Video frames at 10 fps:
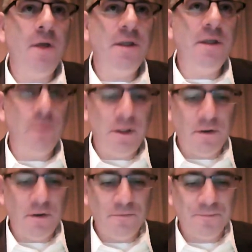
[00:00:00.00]
money than we
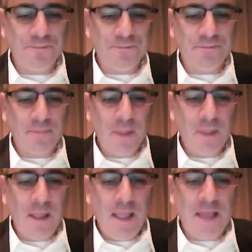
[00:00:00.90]
do,
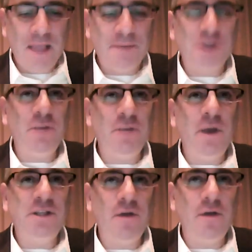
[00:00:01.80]
especially
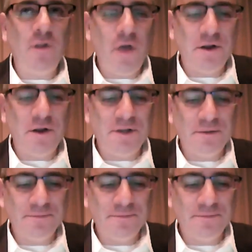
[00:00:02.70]
when it's other lawyers.